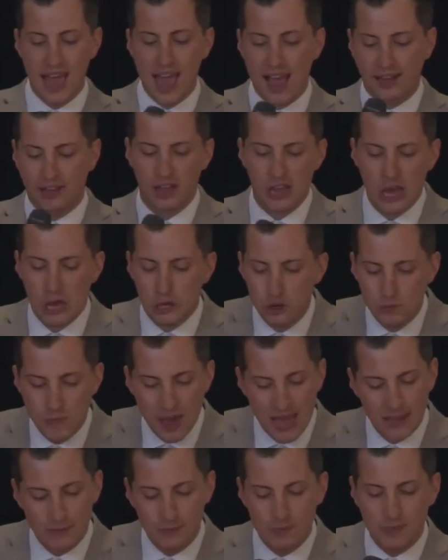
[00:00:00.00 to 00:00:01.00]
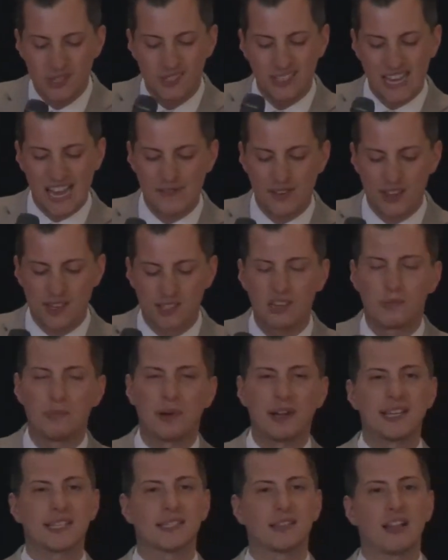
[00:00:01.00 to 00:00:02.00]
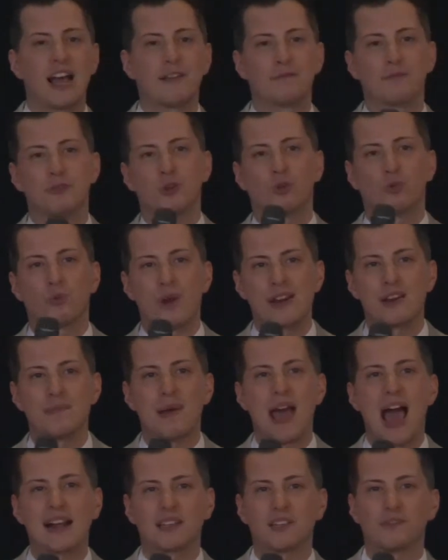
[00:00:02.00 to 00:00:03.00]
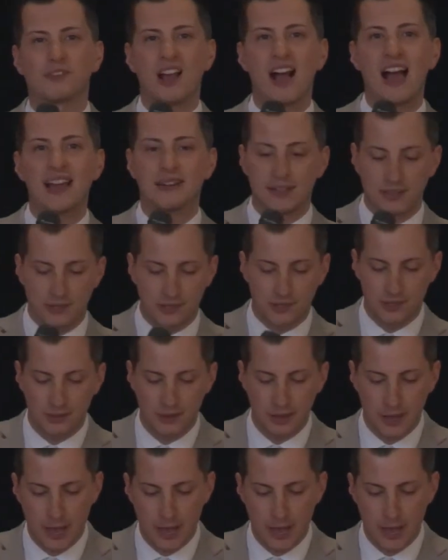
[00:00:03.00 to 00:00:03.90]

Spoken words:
Heck, you may even be saving somebody's life with a random act of kindness.